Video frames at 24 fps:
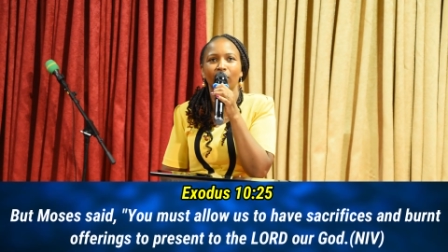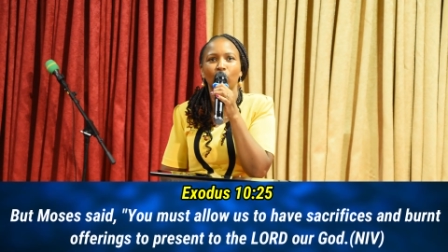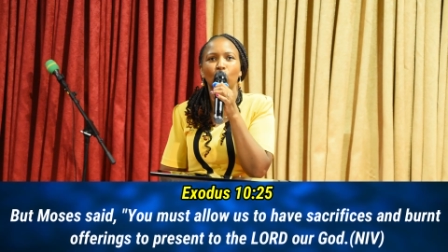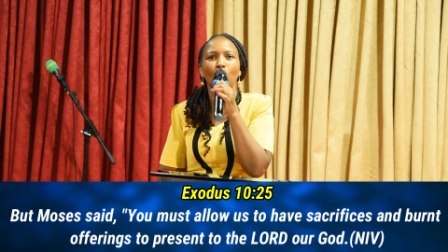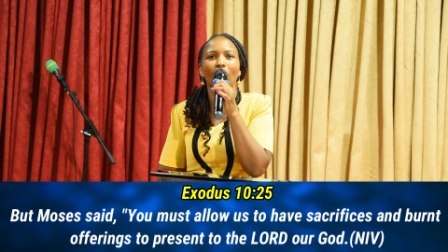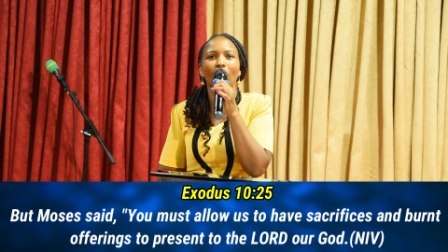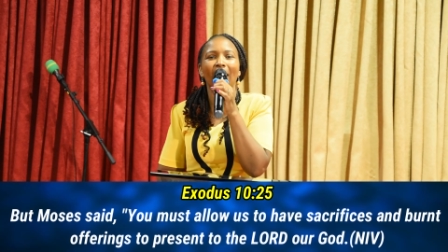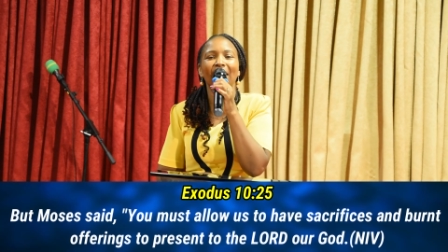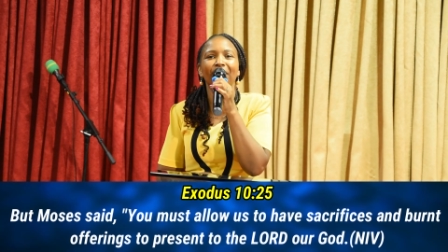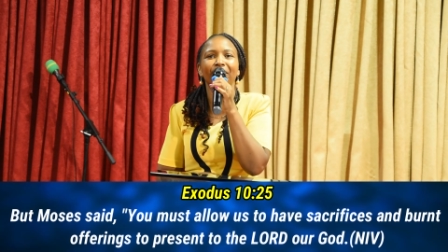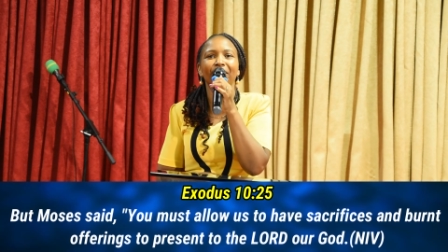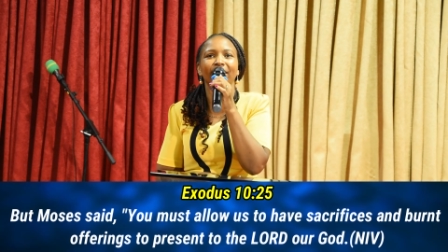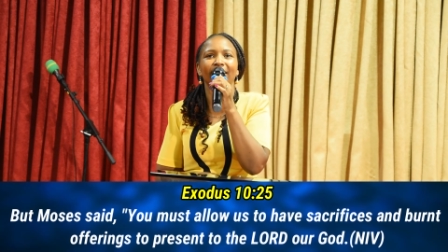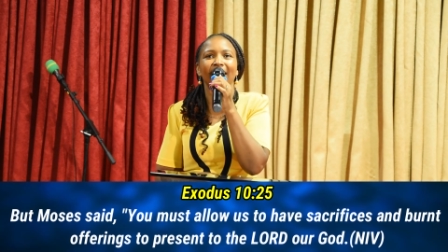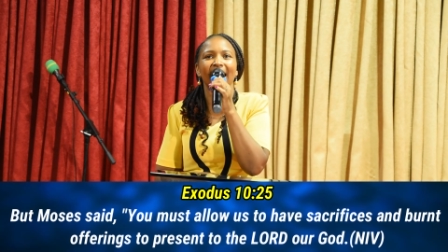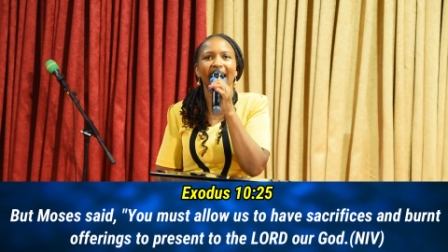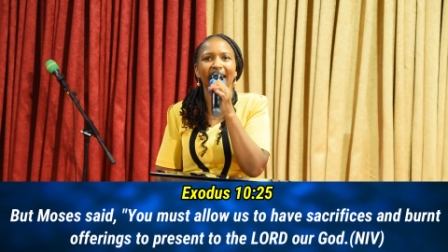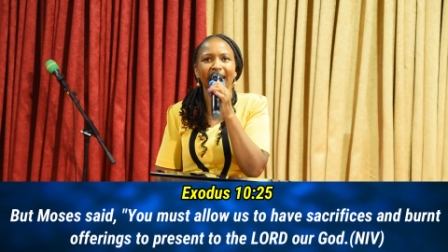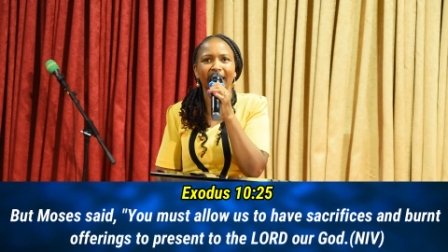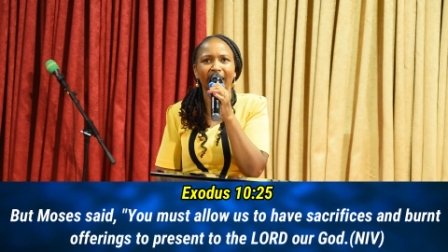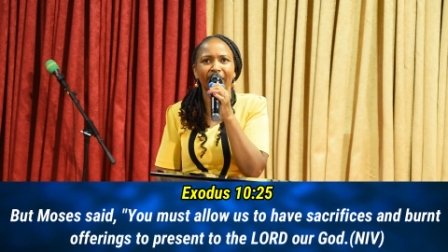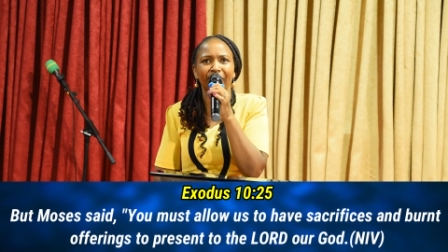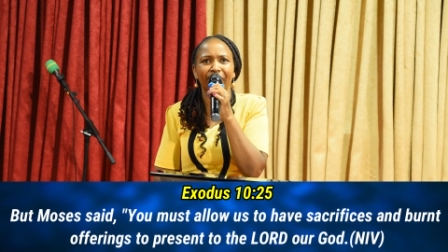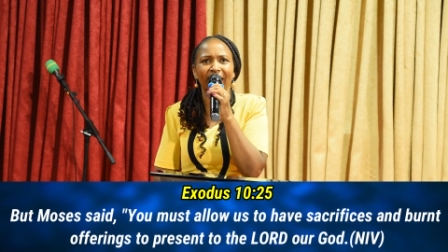to have
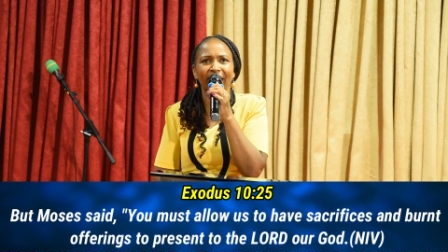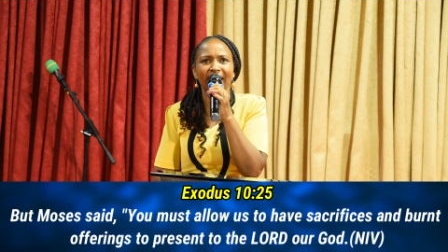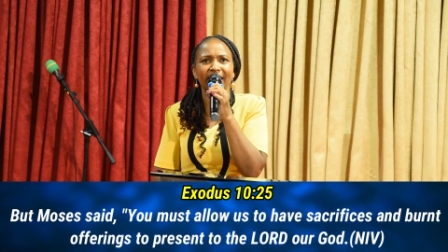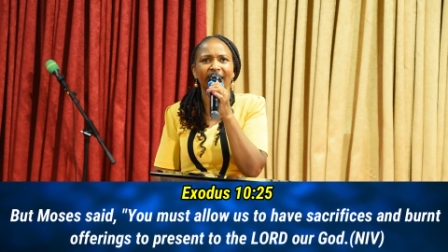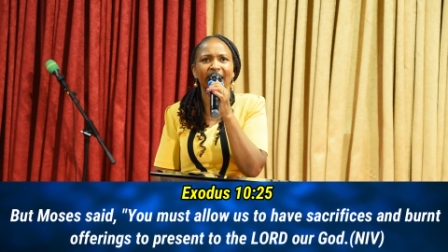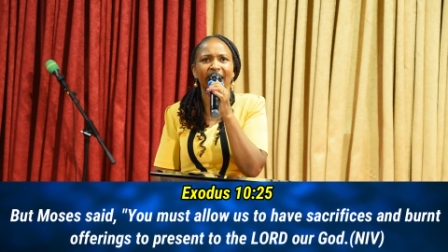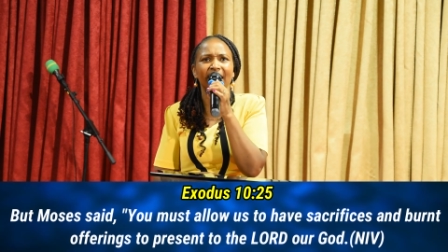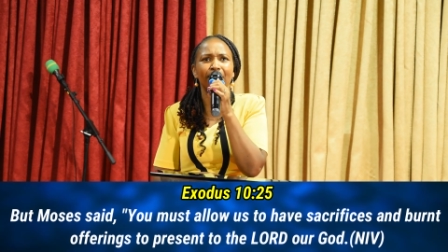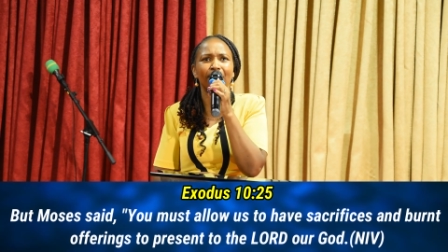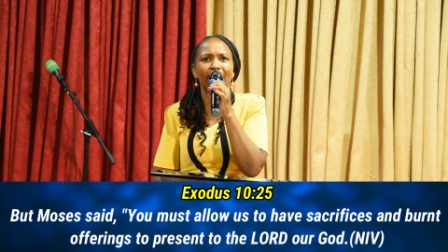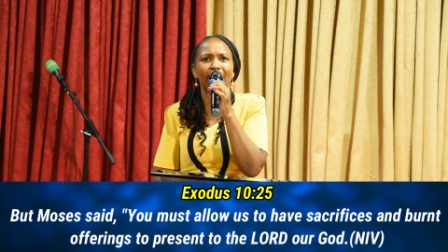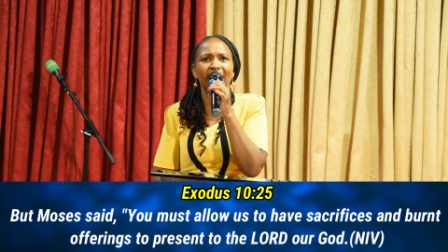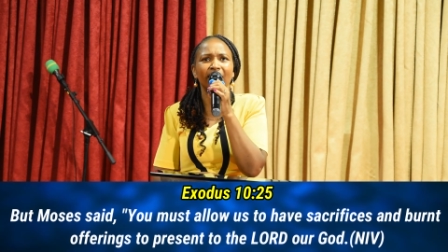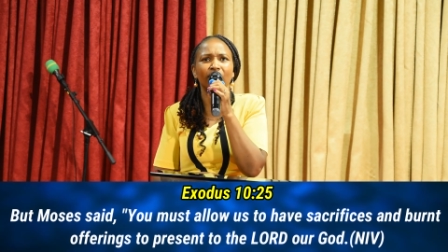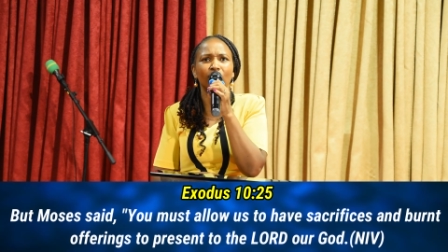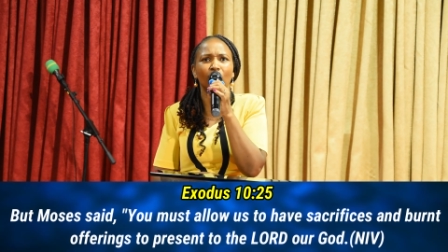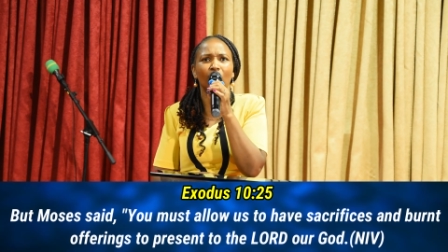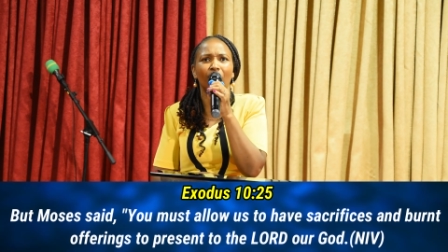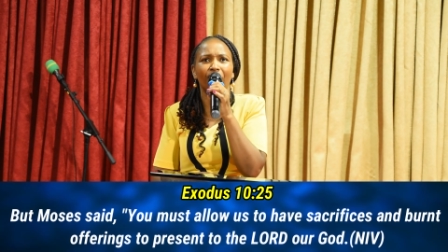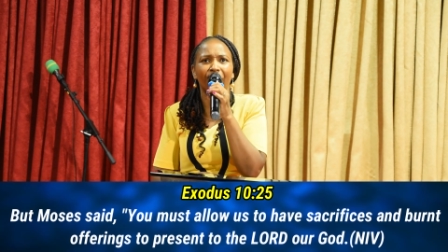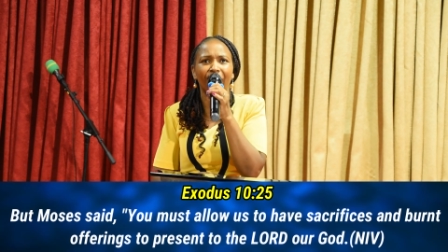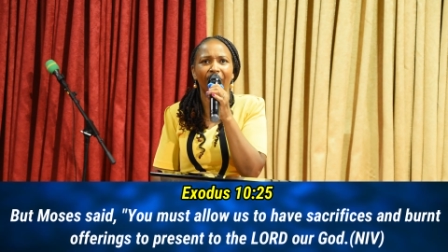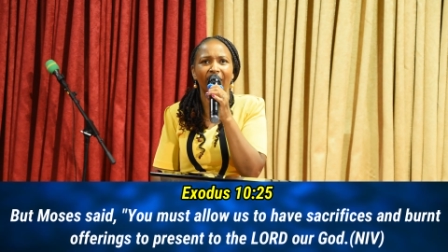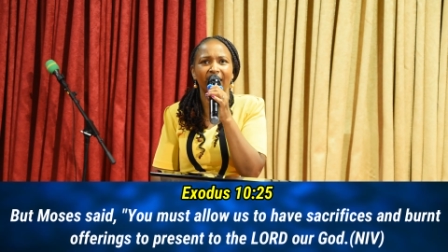sacrifice and burnt
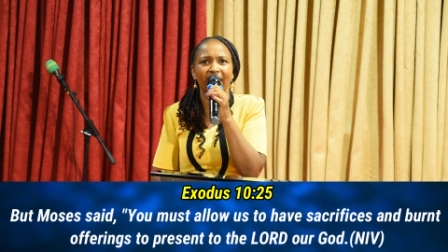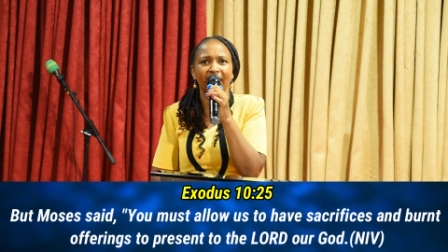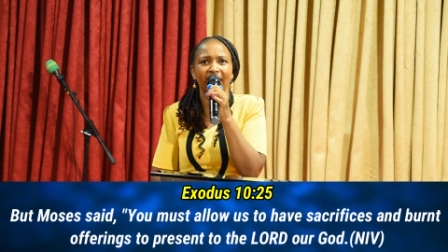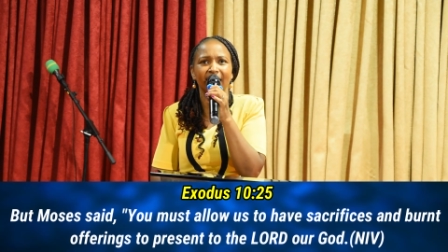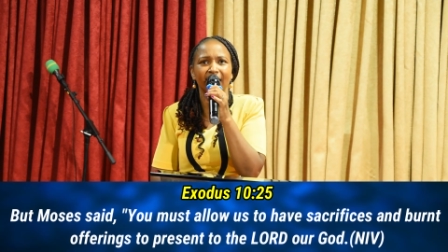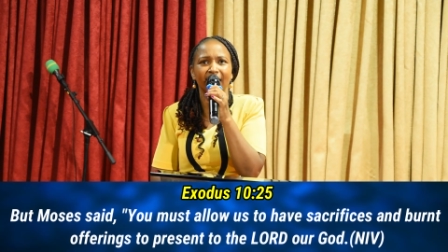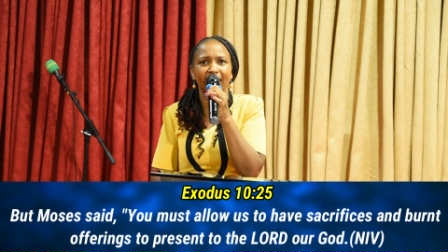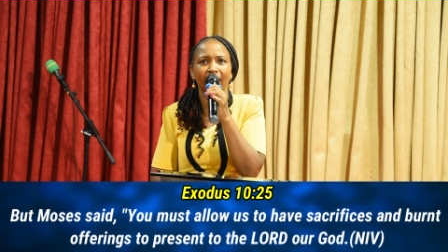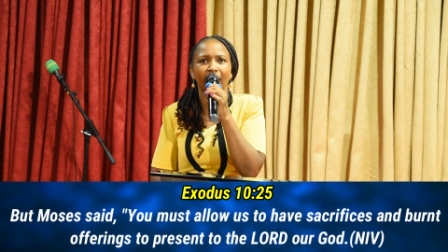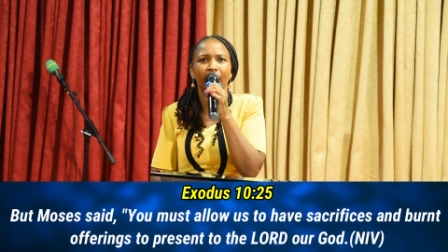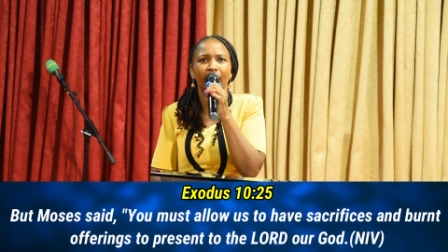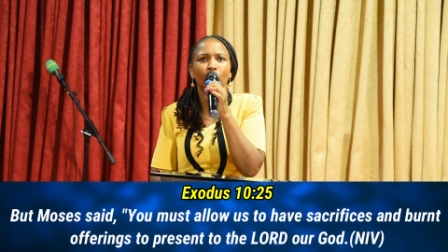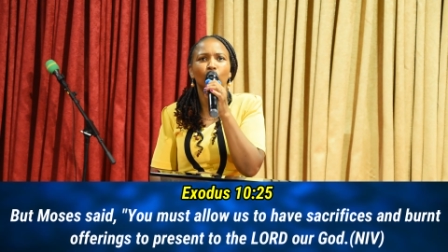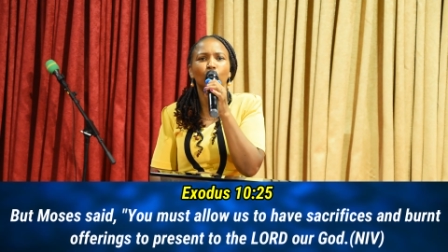offerings